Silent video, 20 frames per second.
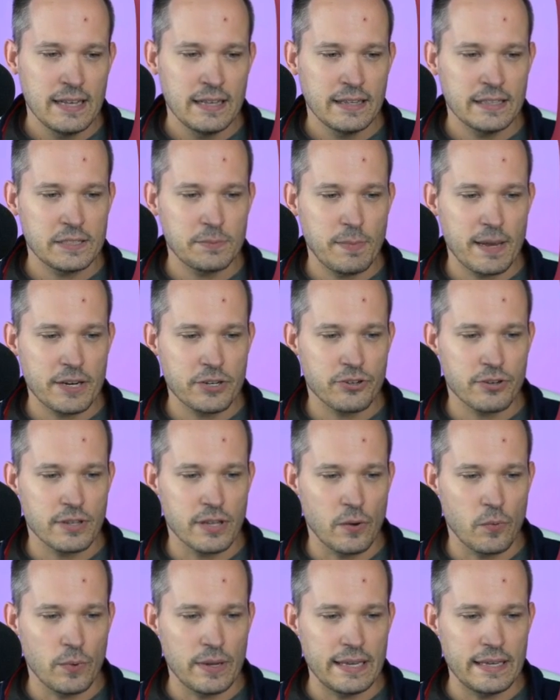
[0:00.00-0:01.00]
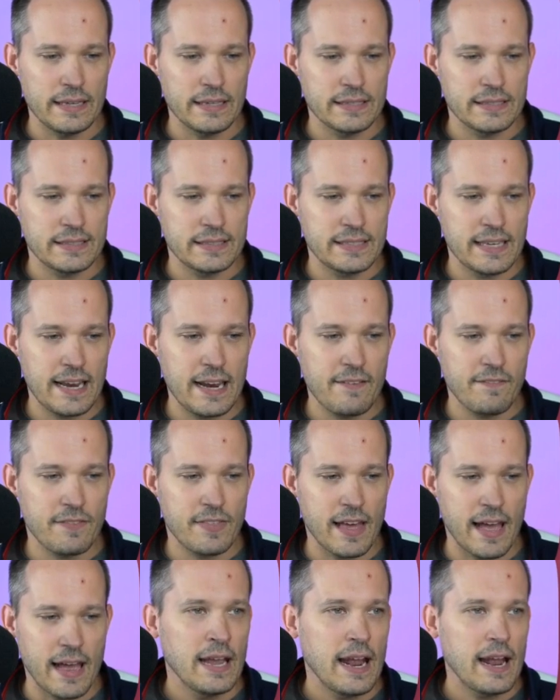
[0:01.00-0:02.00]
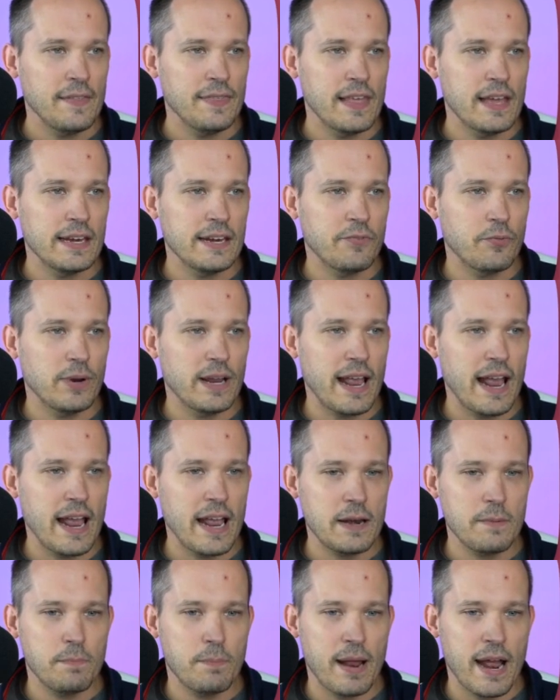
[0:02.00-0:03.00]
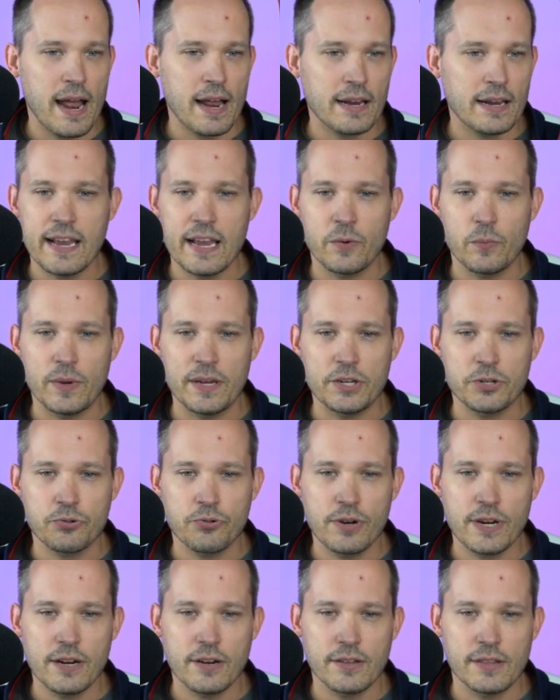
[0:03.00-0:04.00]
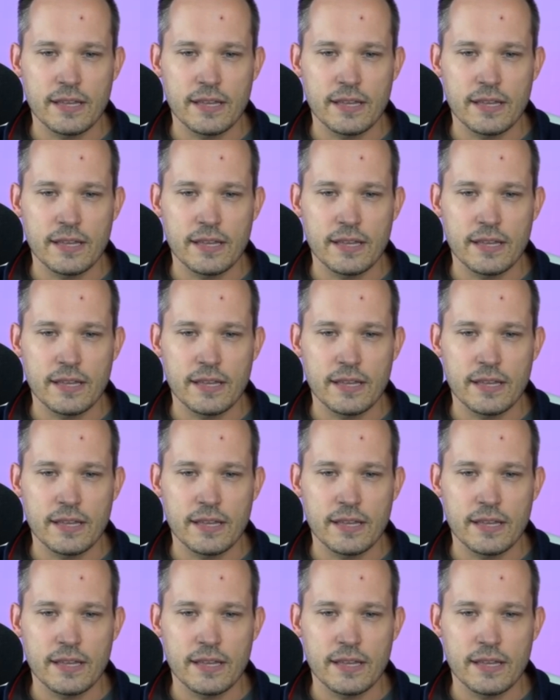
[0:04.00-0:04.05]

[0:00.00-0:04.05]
Let's make sure that we save that. And then if we head back and we trigger